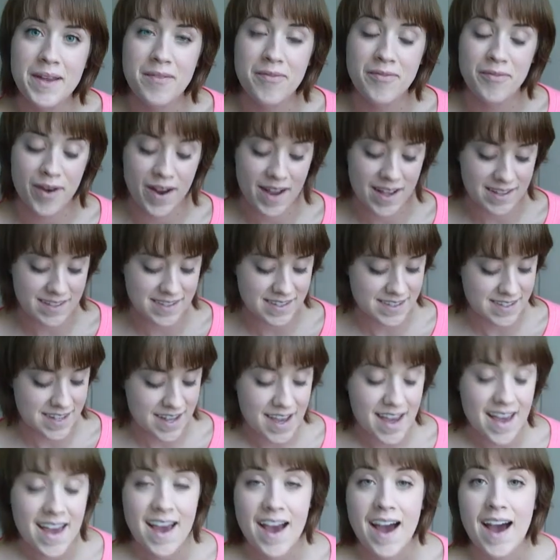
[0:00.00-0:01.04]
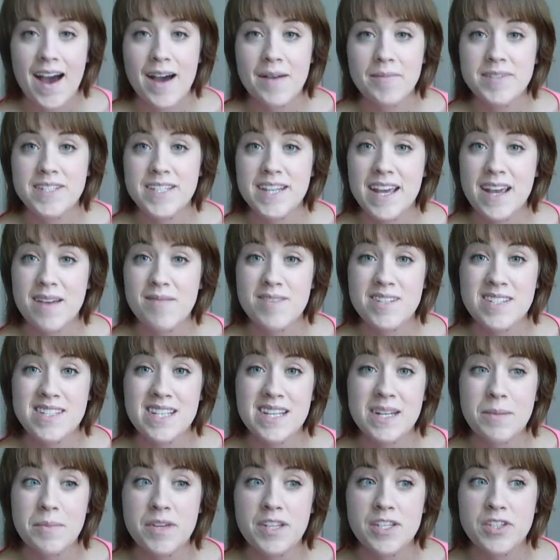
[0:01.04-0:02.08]
and friends. Today I'm just
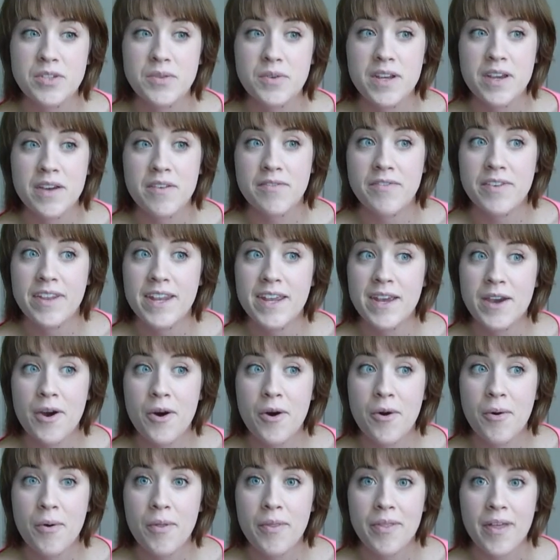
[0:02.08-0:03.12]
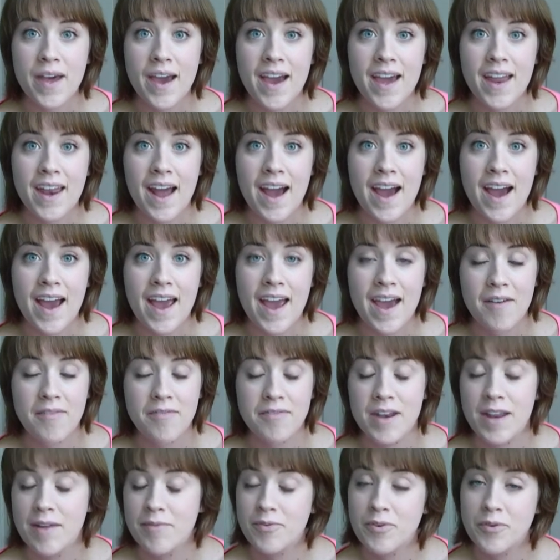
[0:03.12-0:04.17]
going to be doing a video that I
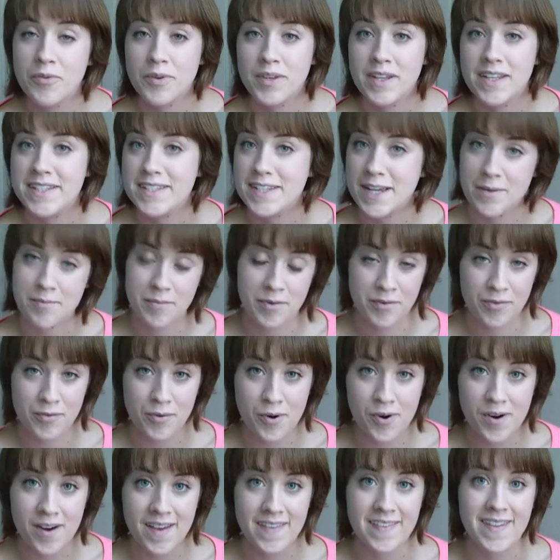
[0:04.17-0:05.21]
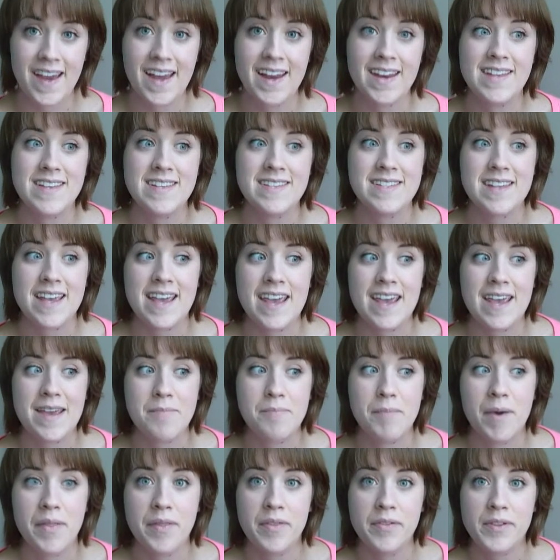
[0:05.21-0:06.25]
have never really done before, and that is a
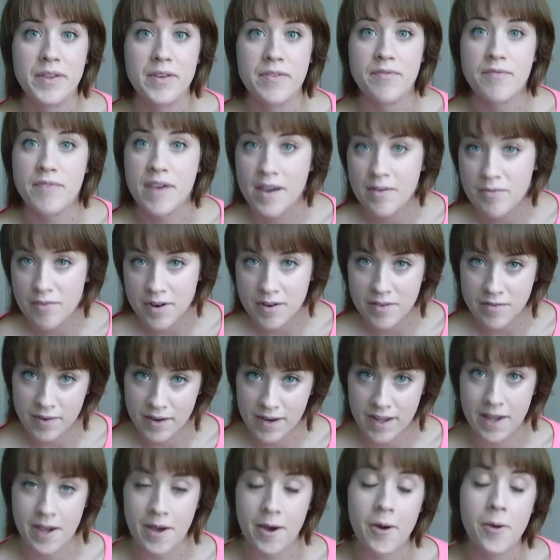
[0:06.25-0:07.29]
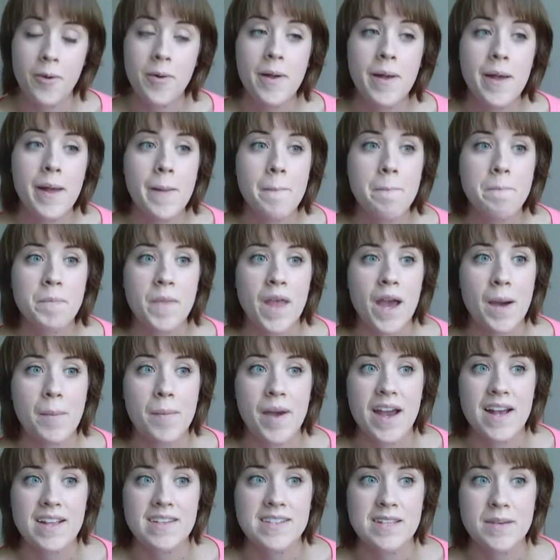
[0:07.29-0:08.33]
monthly favorite video.
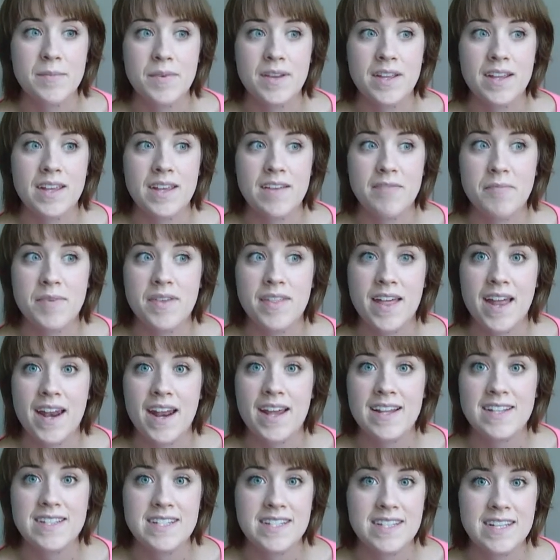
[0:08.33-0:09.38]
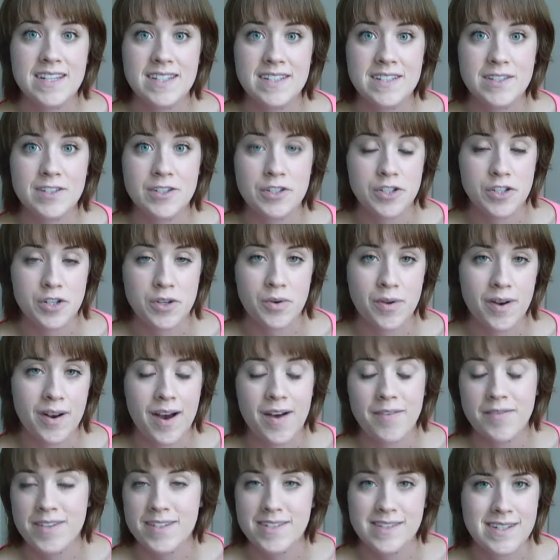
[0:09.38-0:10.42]
I had somebody give me that idea to do, and
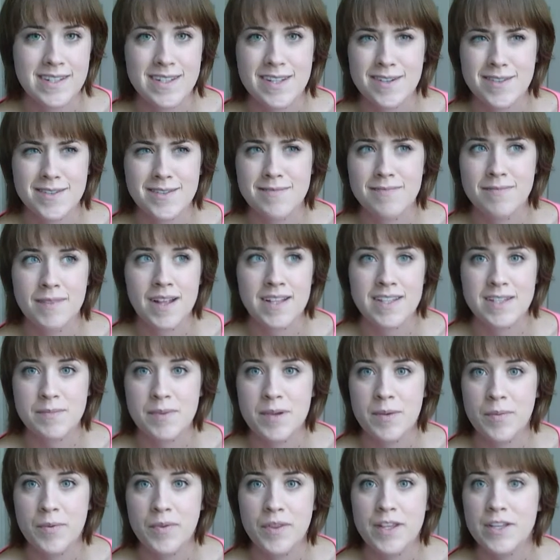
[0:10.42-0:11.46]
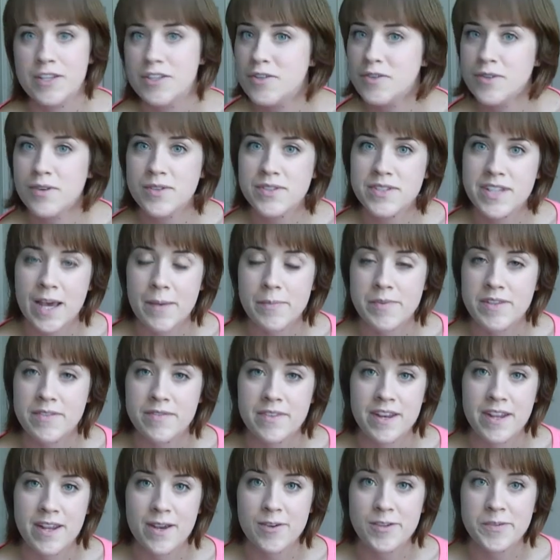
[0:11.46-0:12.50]
obviously there's lots of people that do those types of
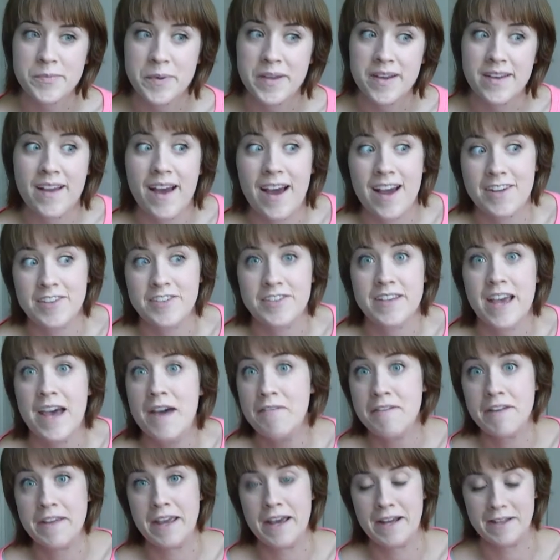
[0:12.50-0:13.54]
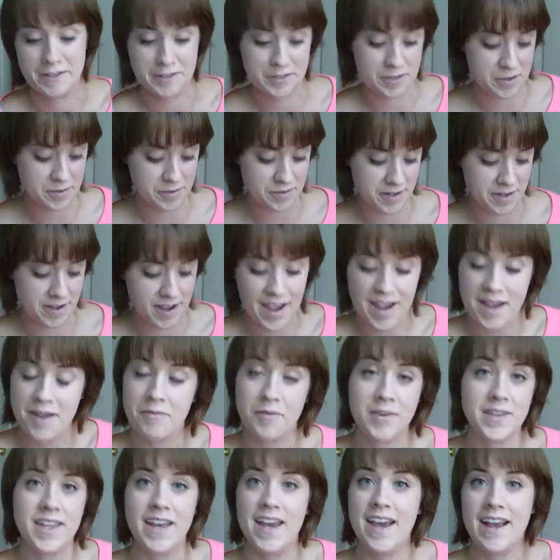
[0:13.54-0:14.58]
videos, but I just haven't yet. So I was like, hey,
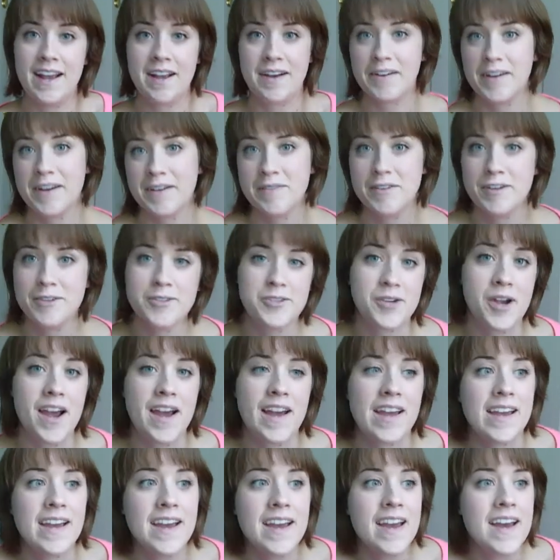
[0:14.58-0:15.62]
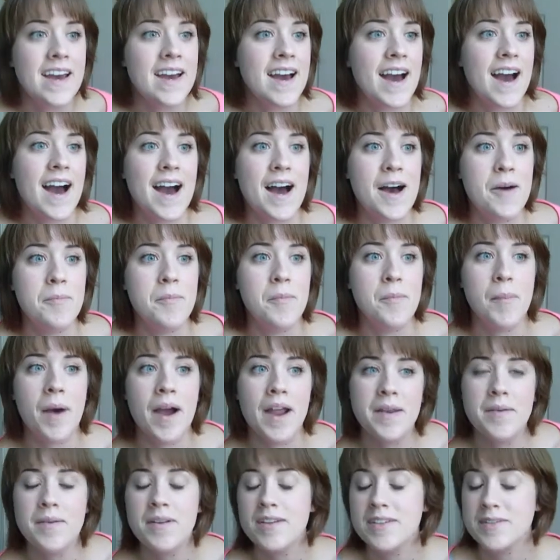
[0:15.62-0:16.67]
what the heck, I'll give it a try.
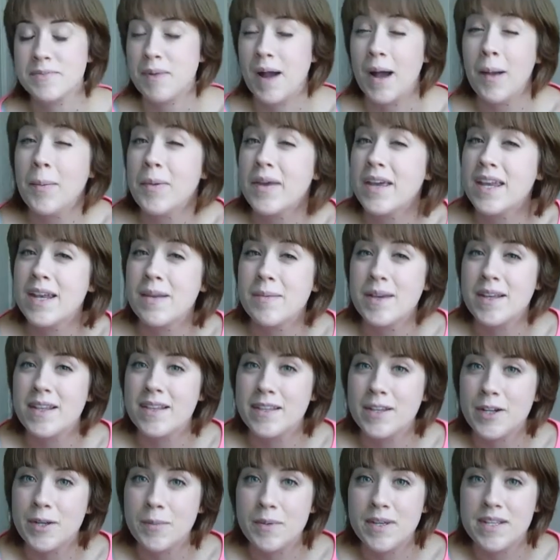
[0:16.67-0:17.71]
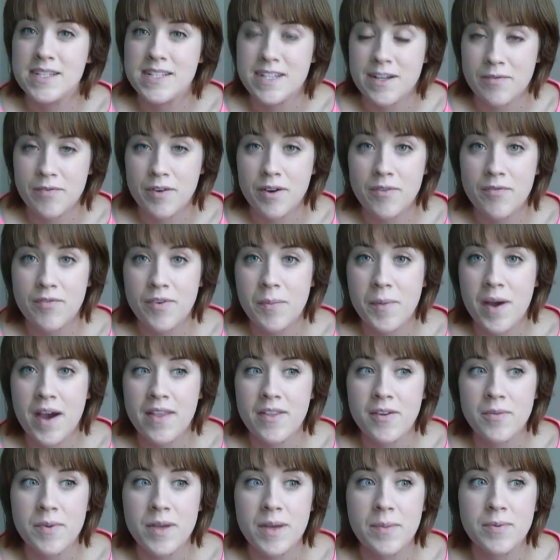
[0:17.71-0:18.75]
Mine is probably going to be a little bit different from
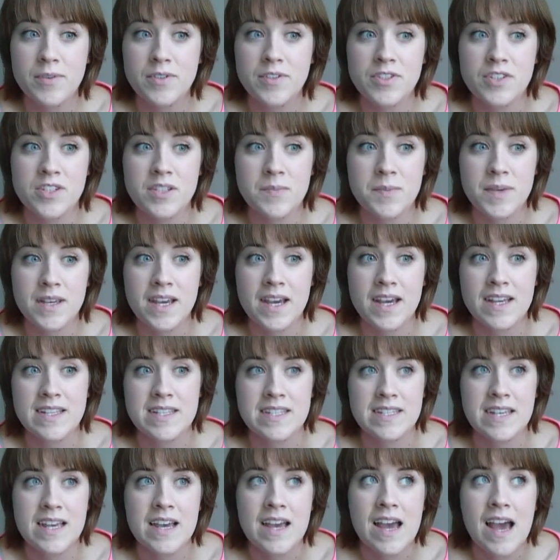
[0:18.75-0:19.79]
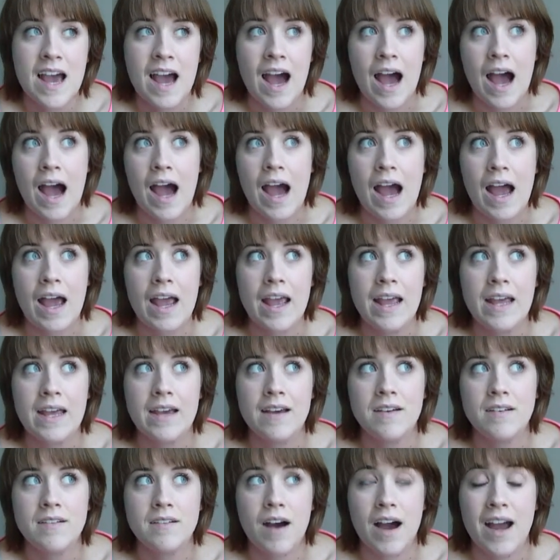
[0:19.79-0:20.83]
other people's just because
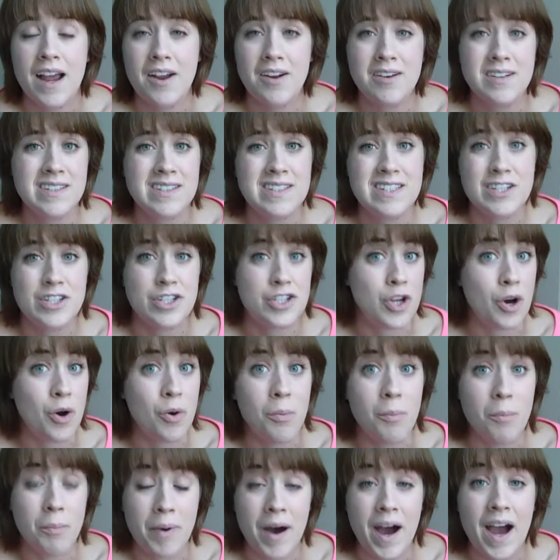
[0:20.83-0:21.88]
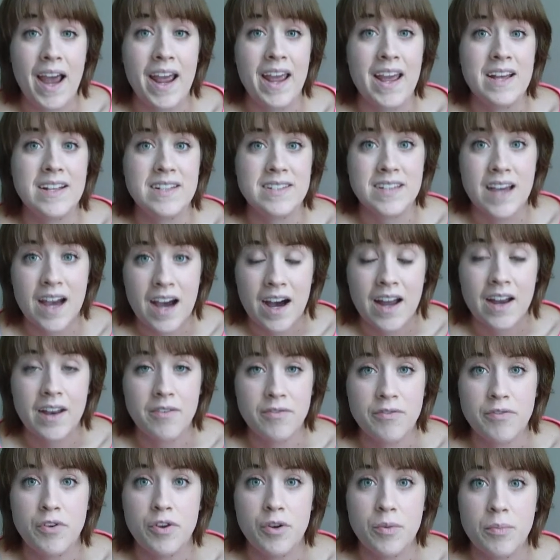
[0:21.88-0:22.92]
I honestly don't buy a ton
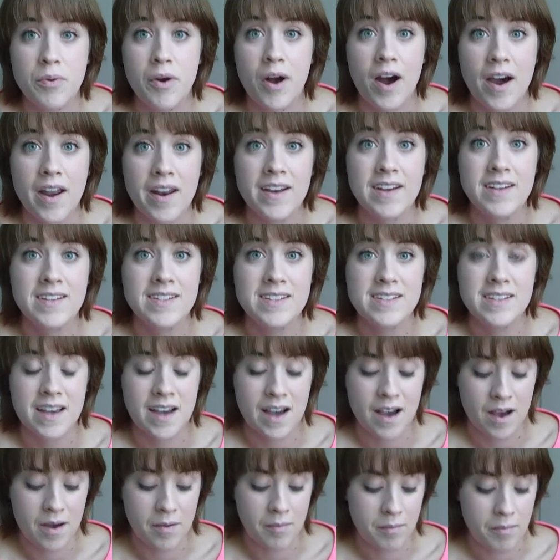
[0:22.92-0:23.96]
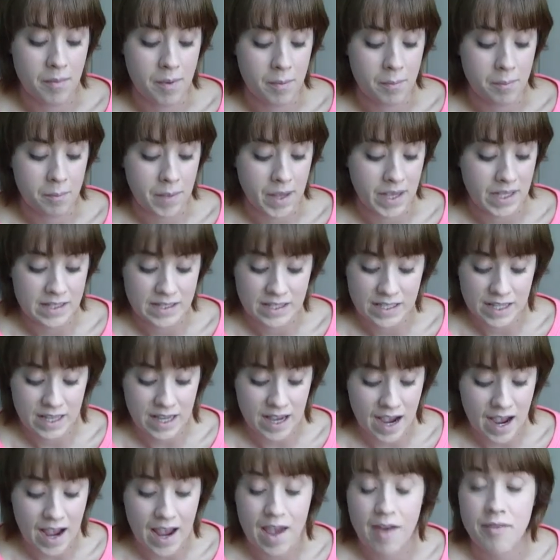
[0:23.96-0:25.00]
of new products.
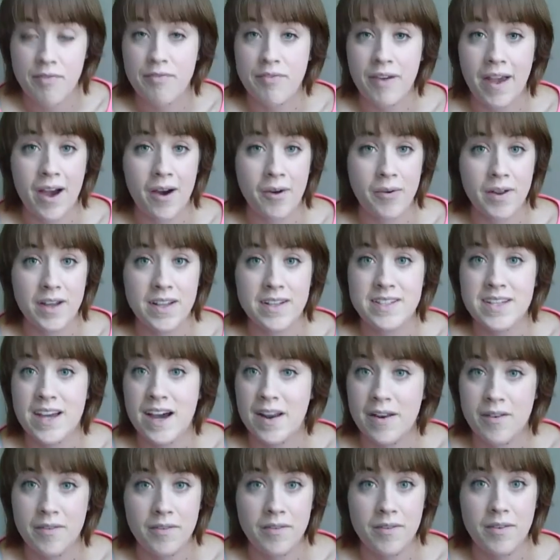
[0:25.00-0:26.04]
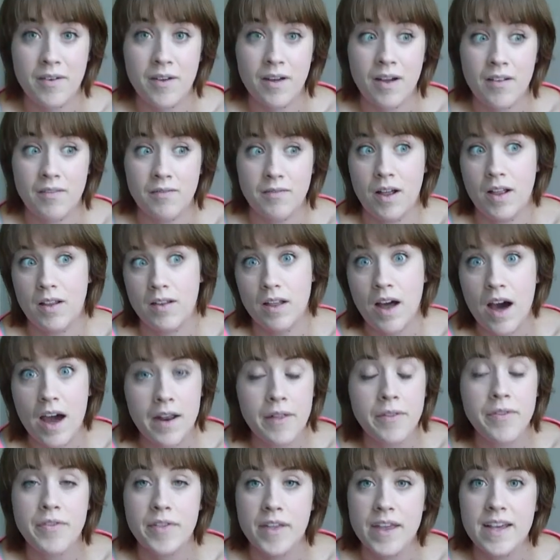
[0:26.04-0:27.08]
Mainly I have found a
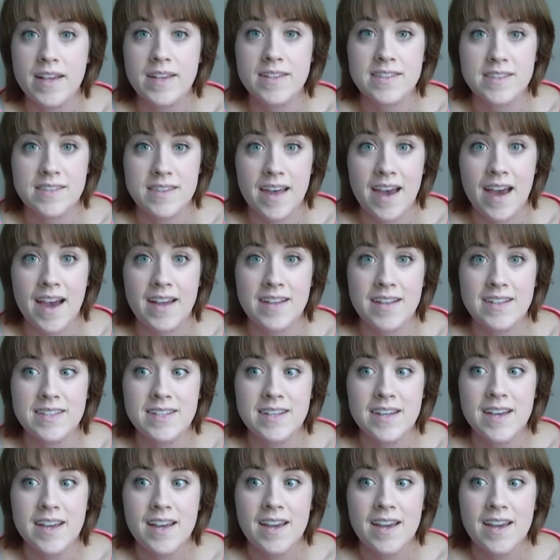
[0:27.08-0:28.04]
lot of things that